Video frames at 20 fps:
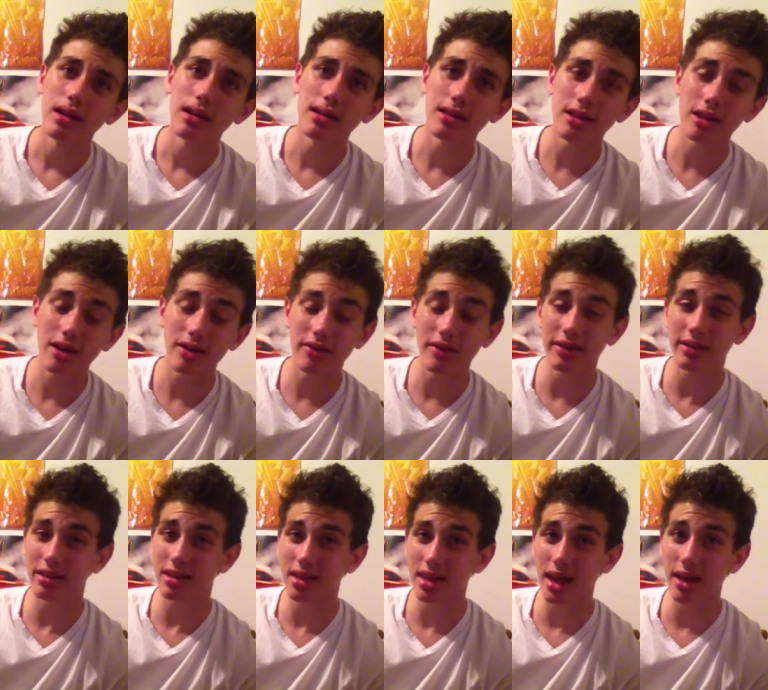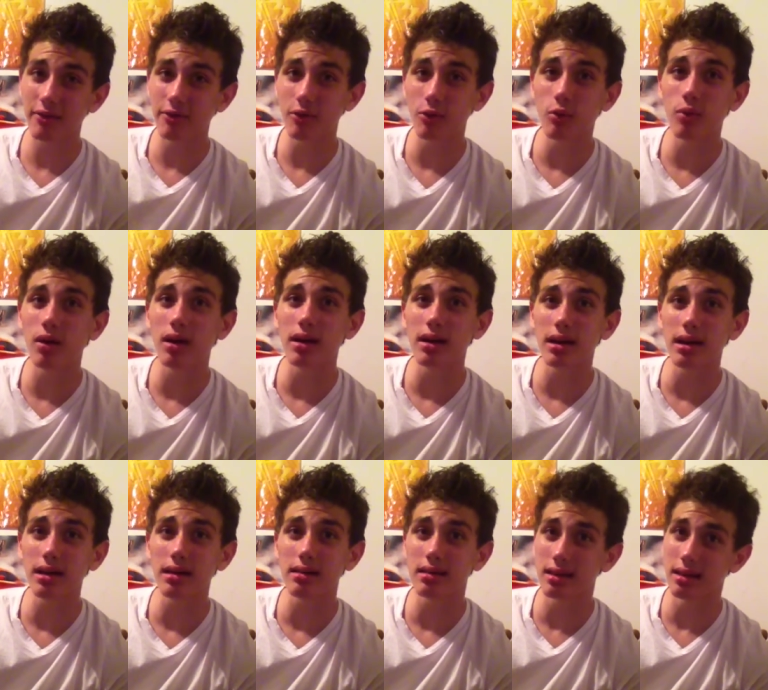stuff and decipher what
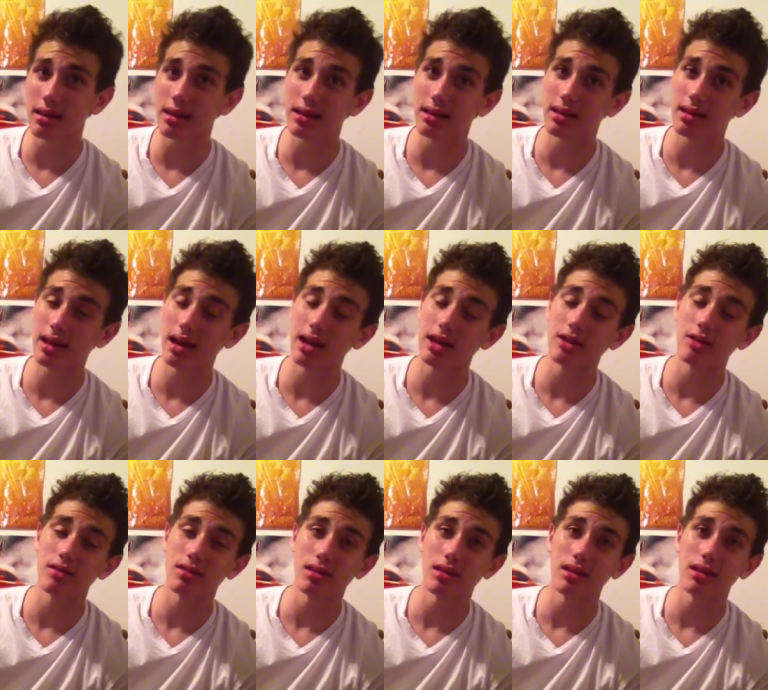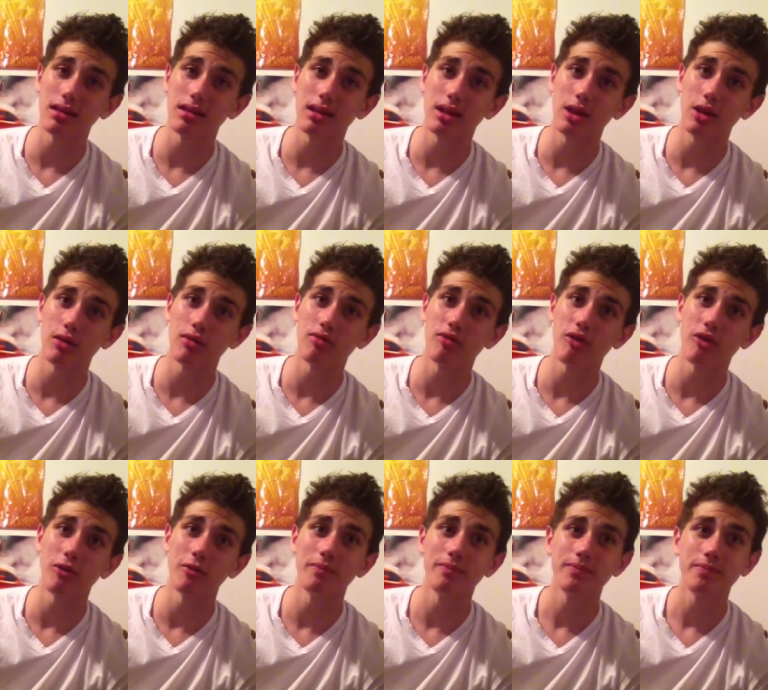isn't is not use, useful